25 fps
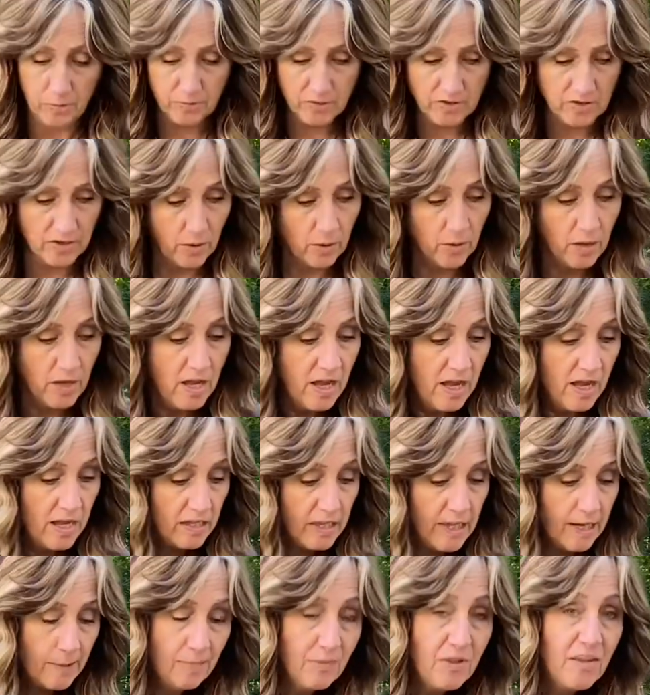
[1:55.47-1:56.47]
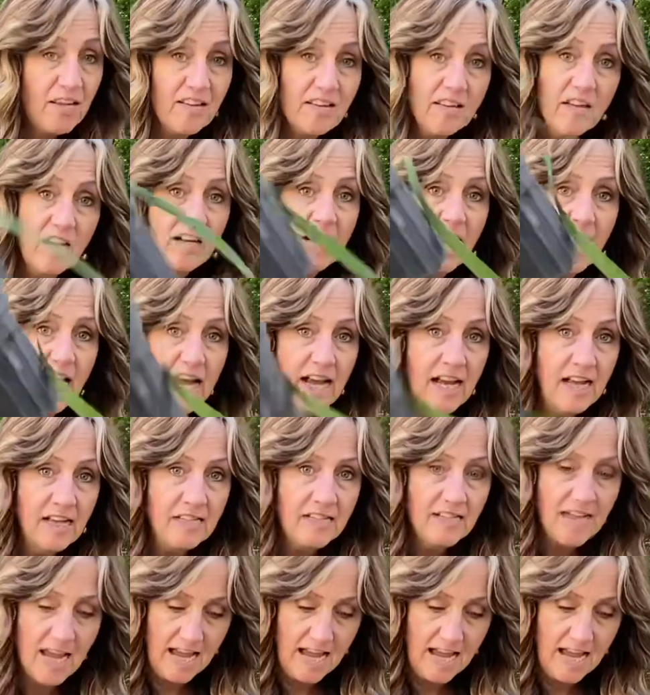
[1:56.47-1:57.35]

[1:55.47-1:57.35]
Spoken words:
So keep these on hand